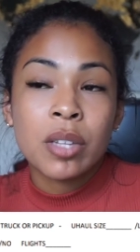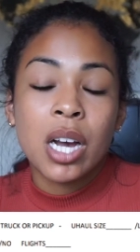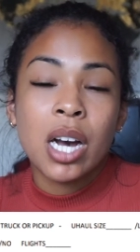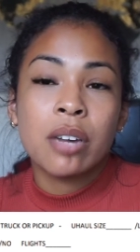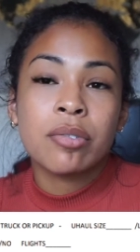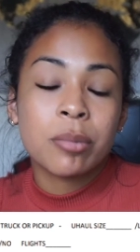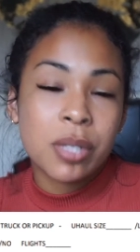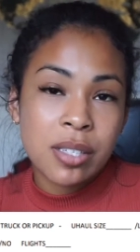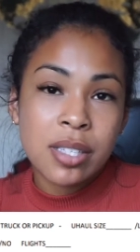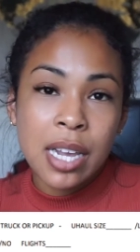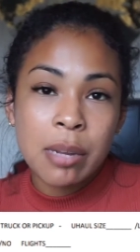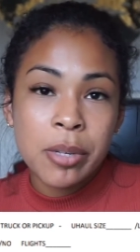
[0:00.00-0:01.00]
uh, from
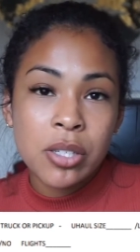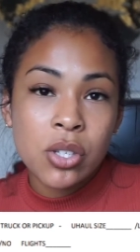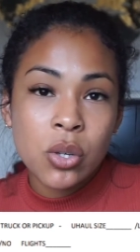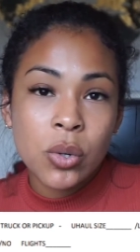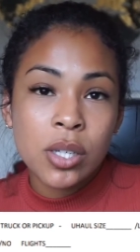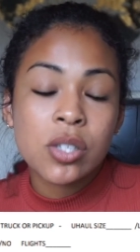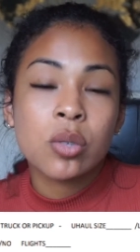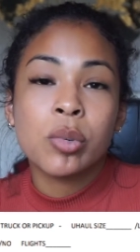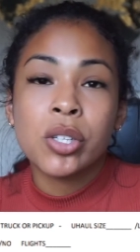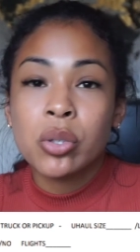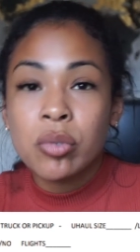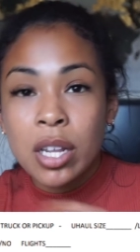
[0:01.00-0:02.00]
consignment store, so
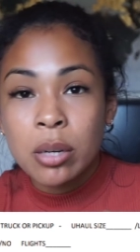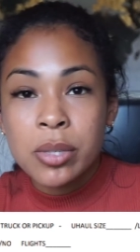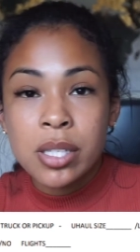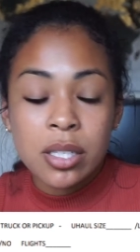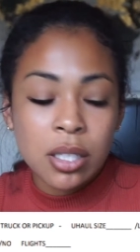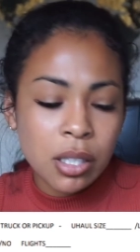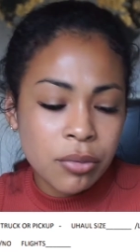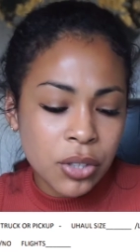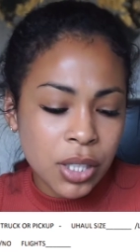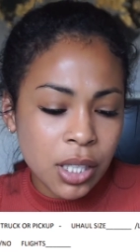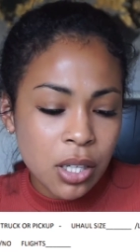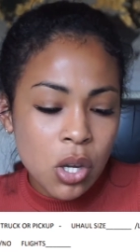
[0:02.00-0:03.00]
we knew that it was a
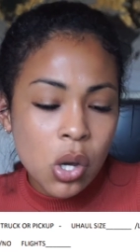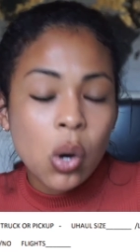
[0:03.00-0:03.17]
delivery,